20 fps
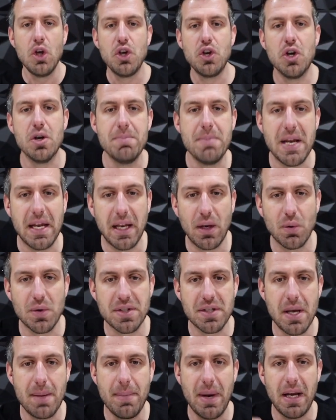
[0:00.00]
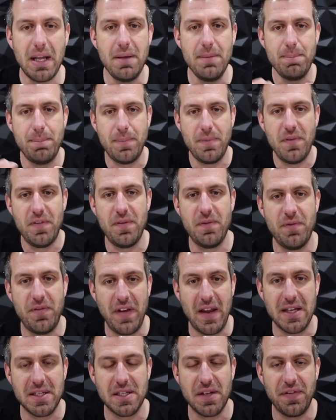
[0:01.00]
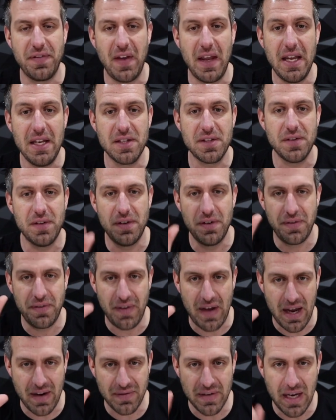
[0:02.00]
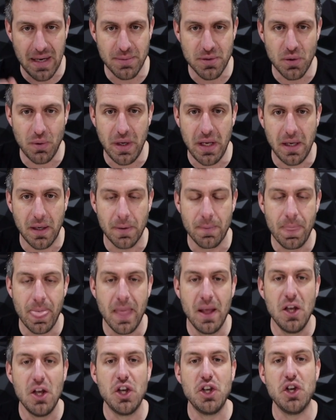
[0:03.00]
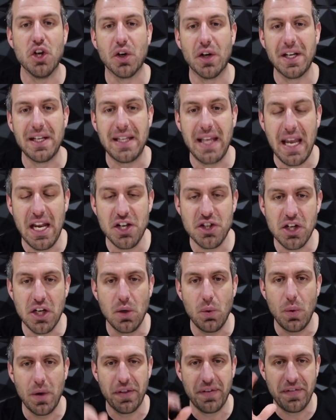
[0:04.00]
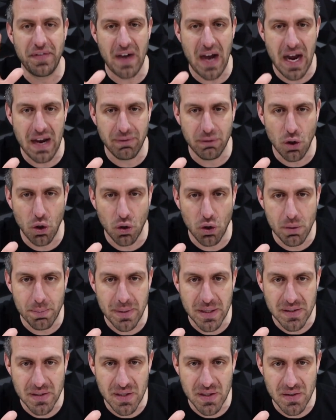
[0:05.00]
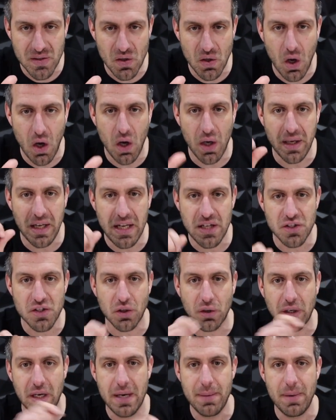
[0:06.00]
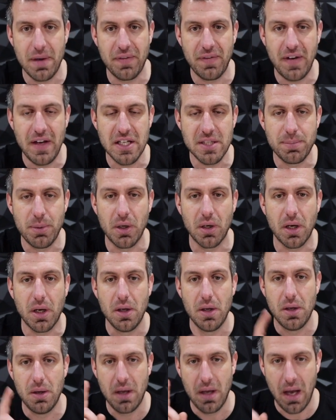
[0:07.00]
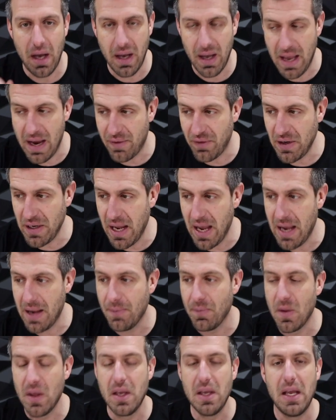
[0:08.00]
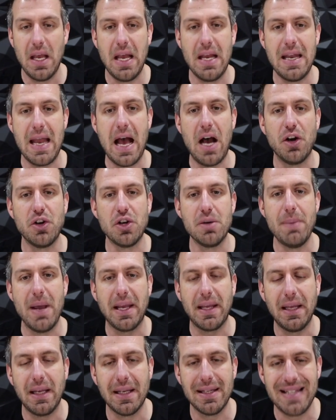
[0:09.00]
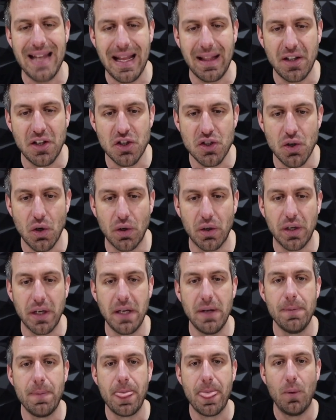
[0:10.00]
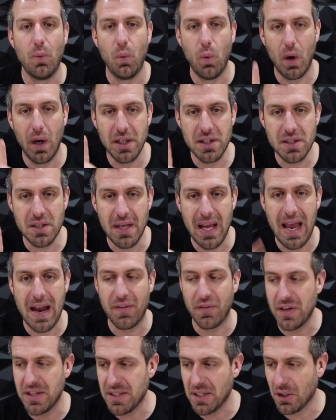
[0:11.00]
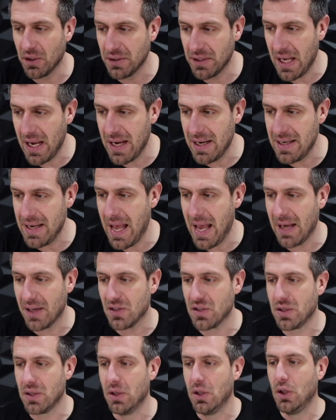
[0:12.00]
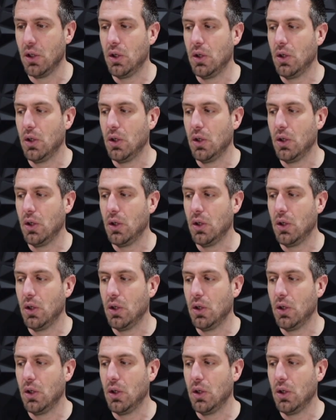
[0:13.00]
you're meeting with somebody face-to-face 5 times a week. You're engaging with 5 local business on Instagram and Facebook every day. And now you're making a daily story once every single day. Next,